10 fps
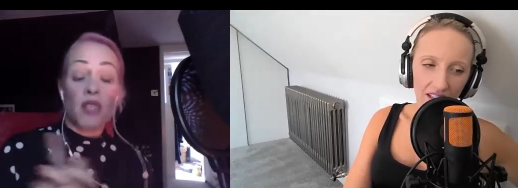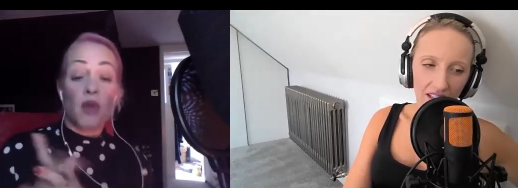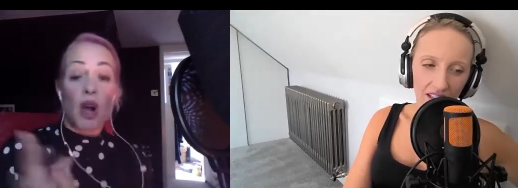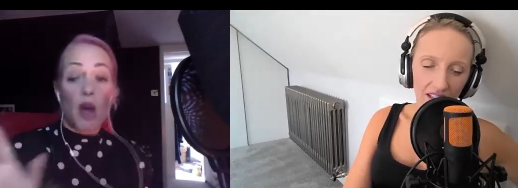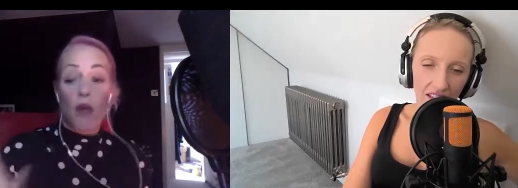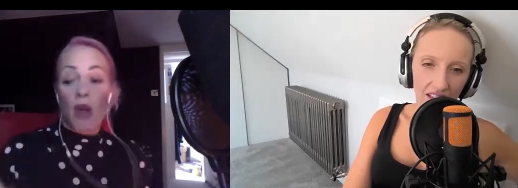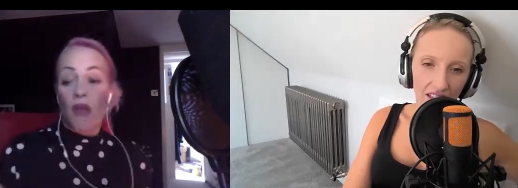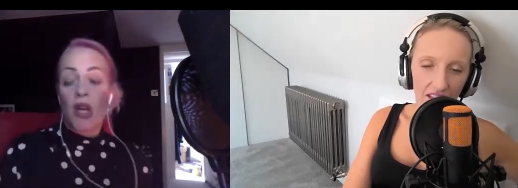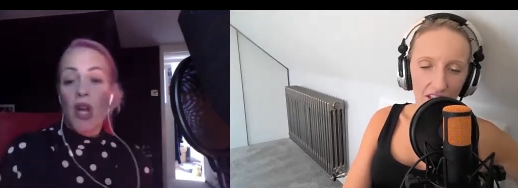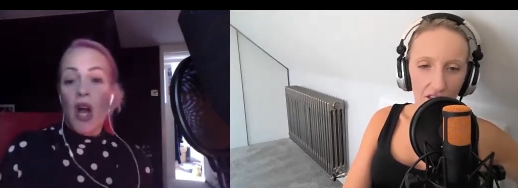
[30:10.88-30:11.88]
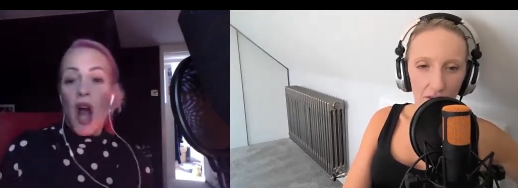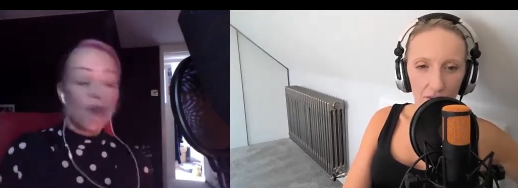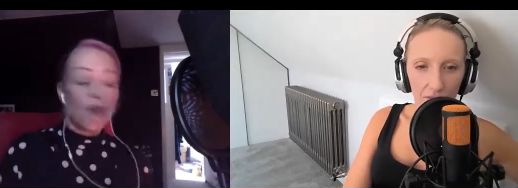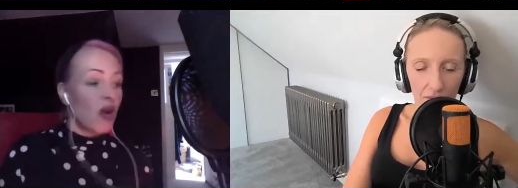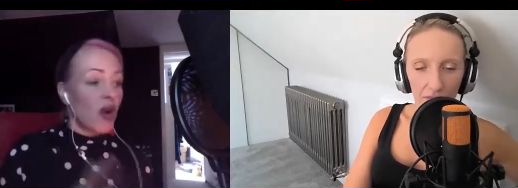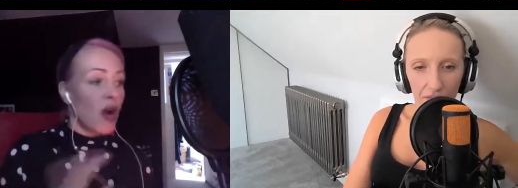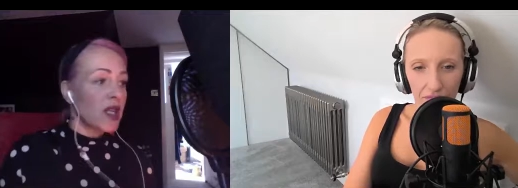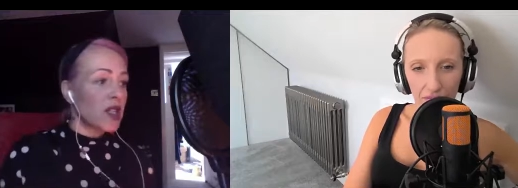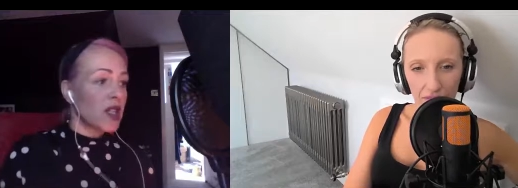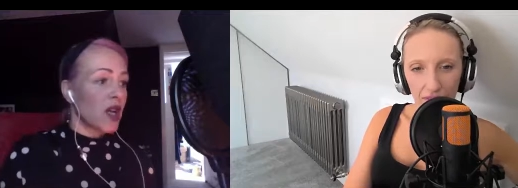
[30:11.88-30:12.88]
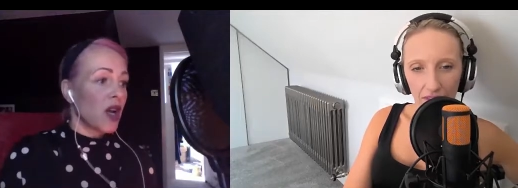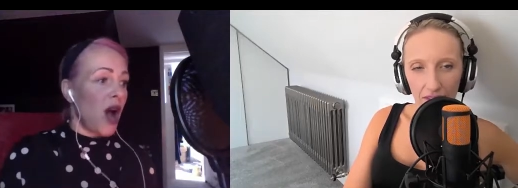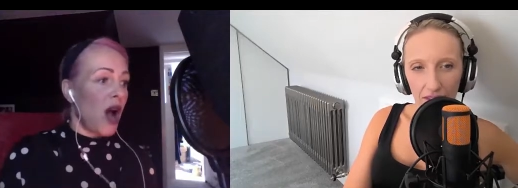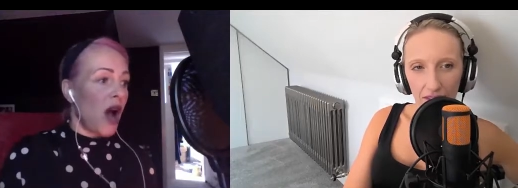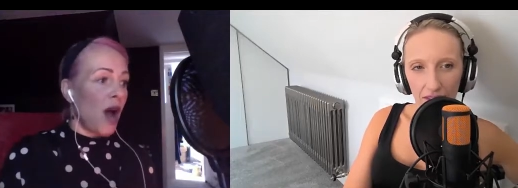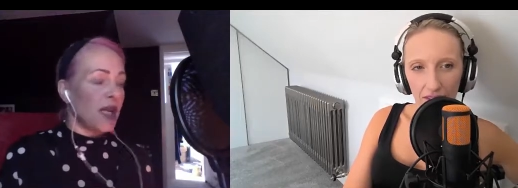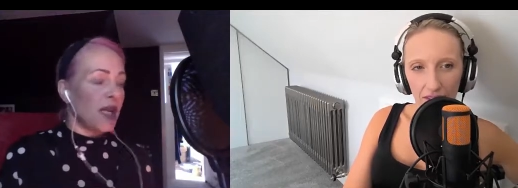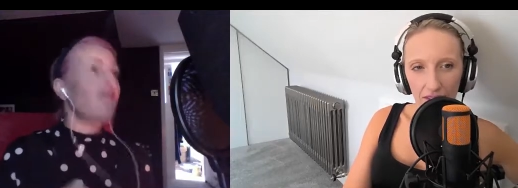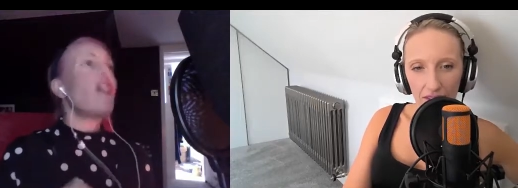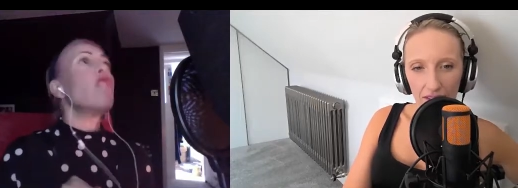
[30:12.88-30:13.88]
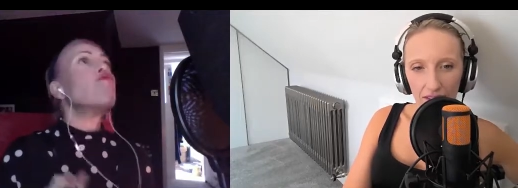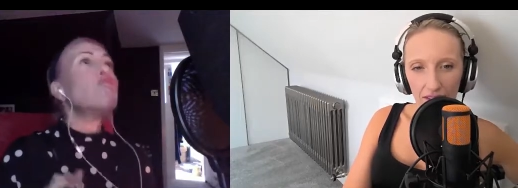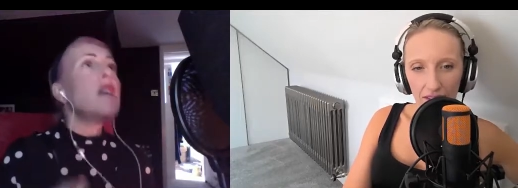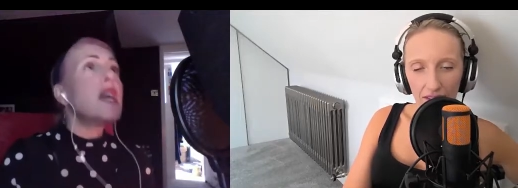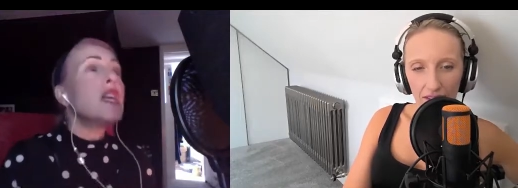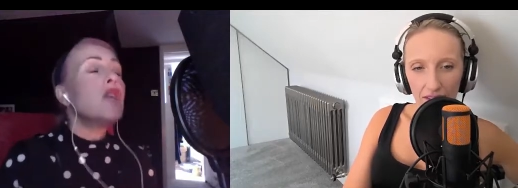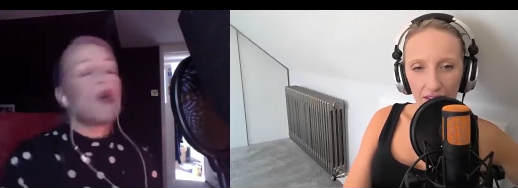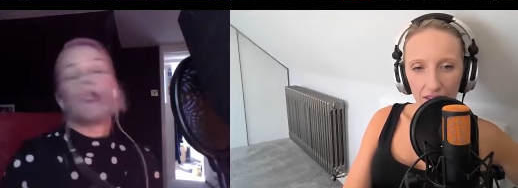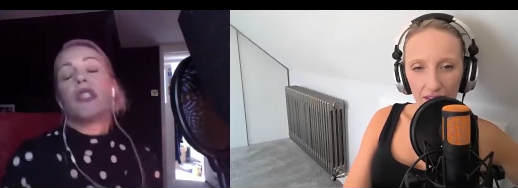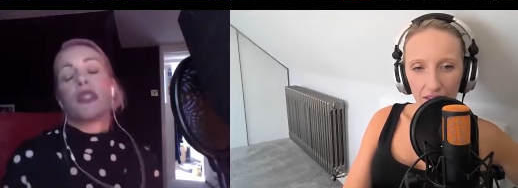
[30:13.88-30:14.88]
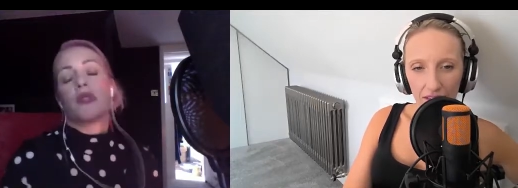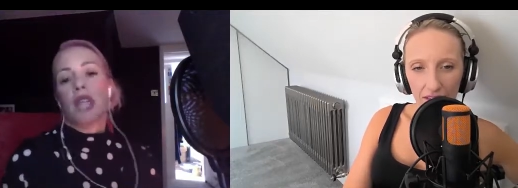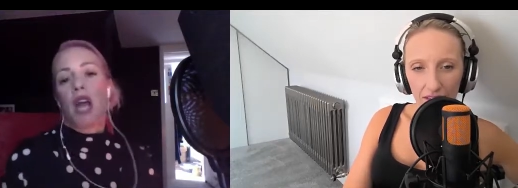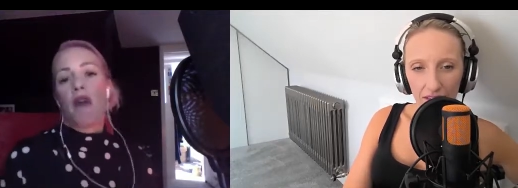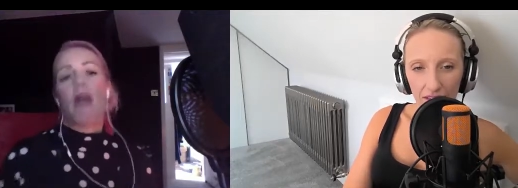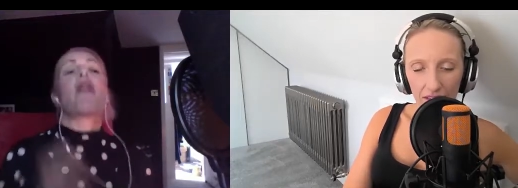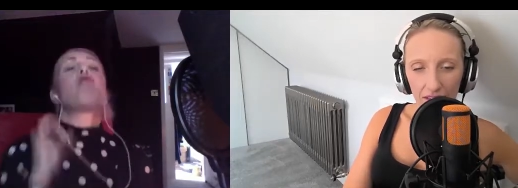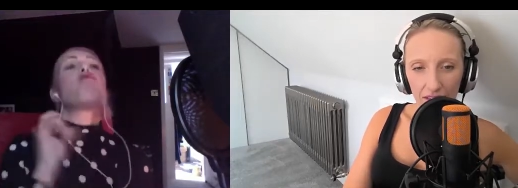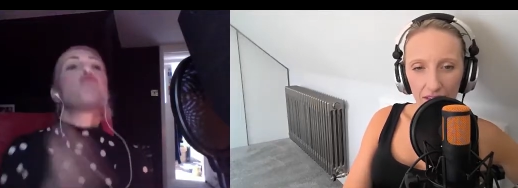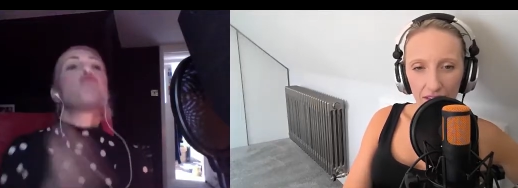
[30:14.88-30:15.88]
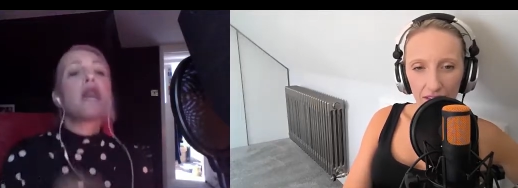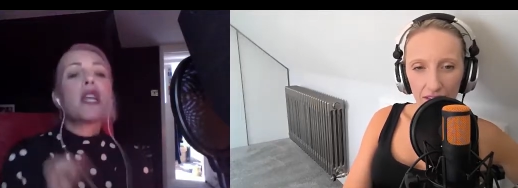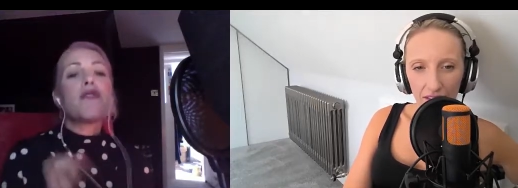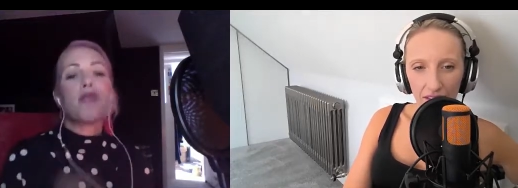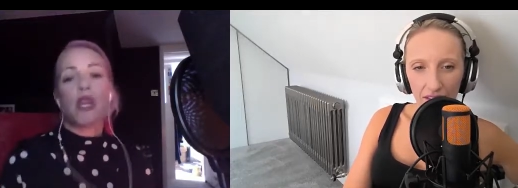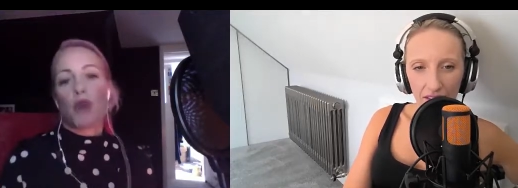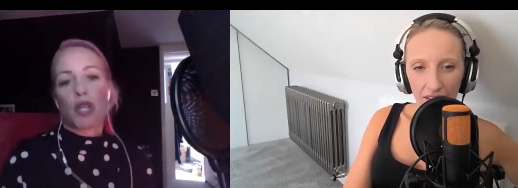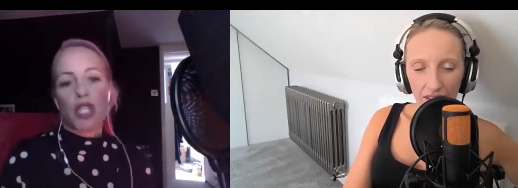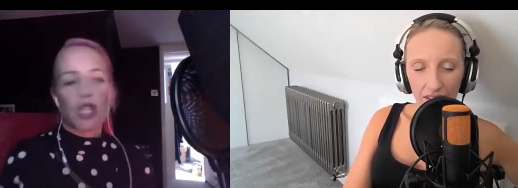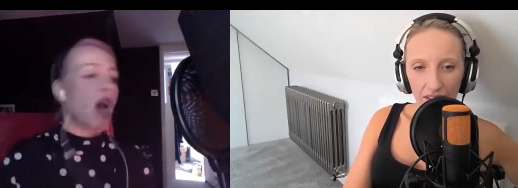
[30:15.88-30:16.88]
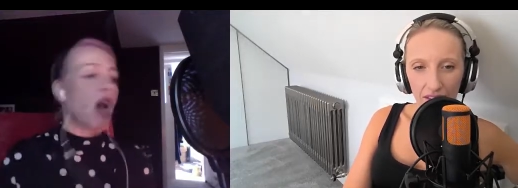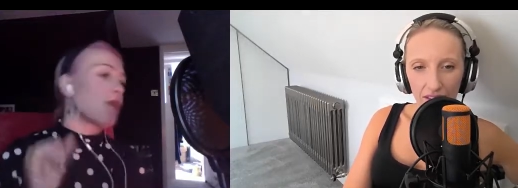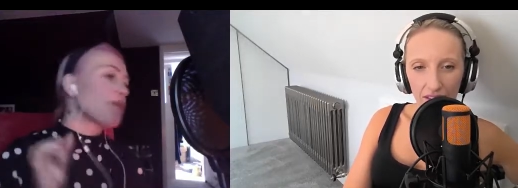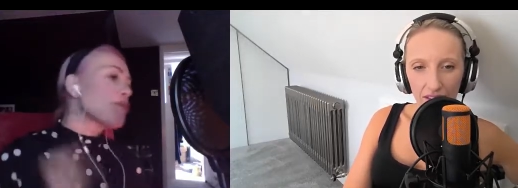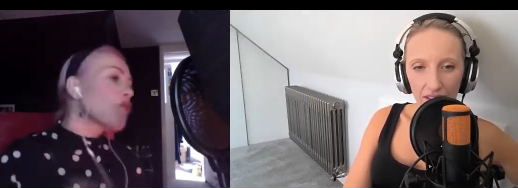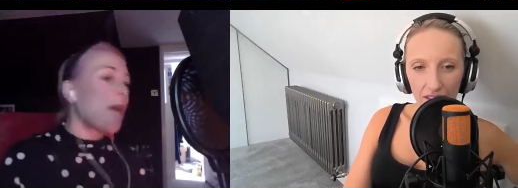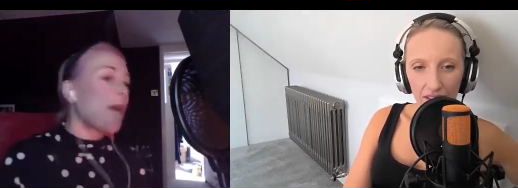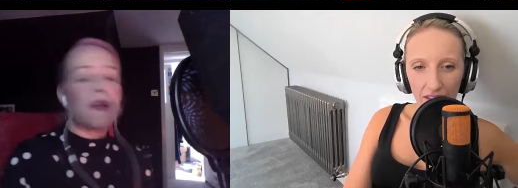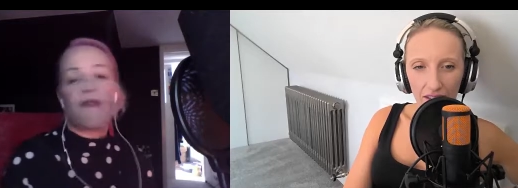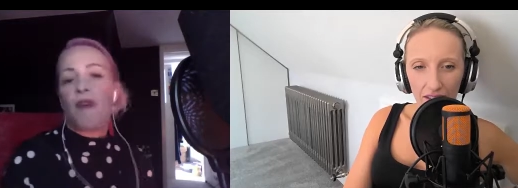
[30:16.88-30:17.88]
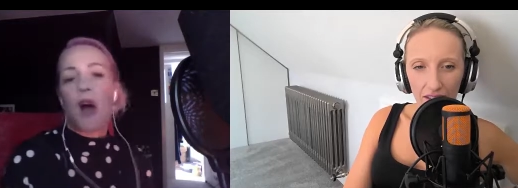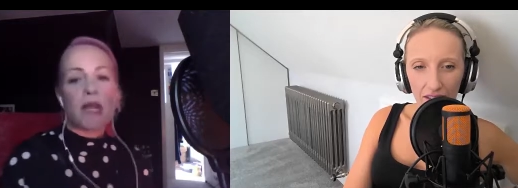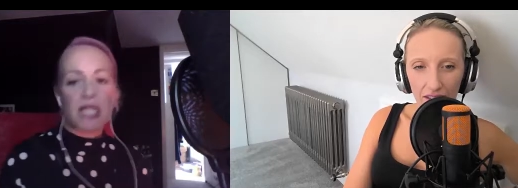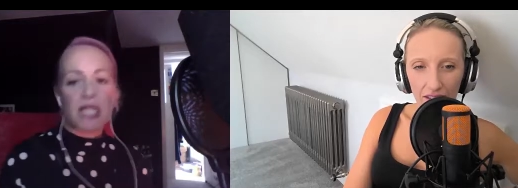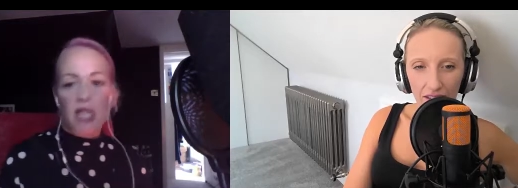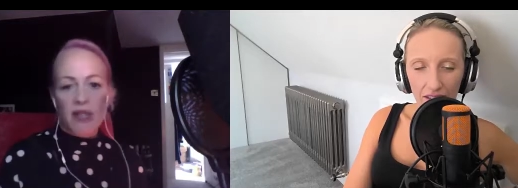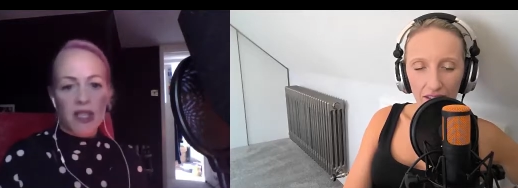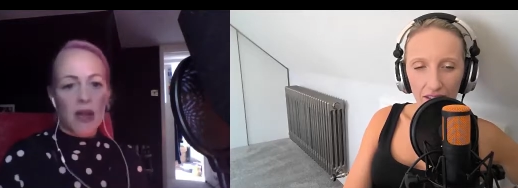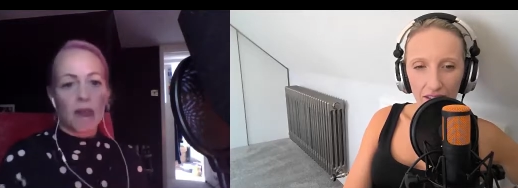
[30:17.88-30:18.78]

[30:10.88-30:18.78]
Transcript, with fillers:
Speaker 1: I won't, I'm not going to, I mean, if I really wanted to, Sarah, if I really, really wanted to, I could probably find myself some,